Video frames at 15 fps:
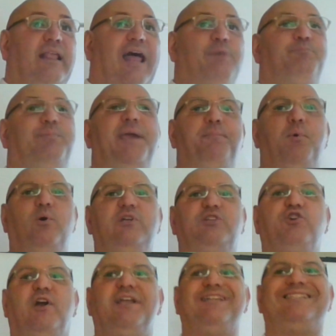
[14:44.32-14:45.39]
And people are
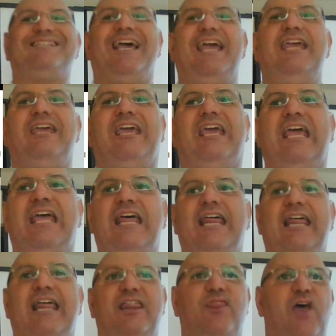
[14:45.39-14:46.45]
trying to take
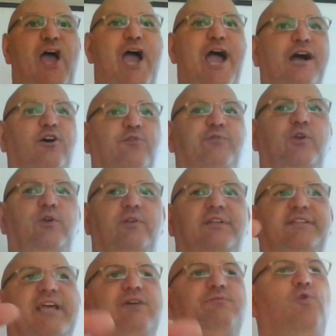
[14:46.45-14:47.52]
that out of you. The
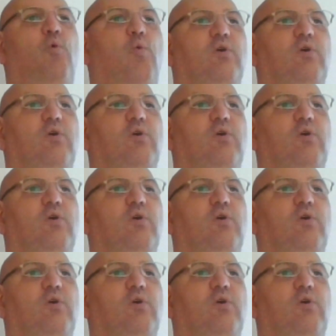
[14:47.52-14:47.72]
devil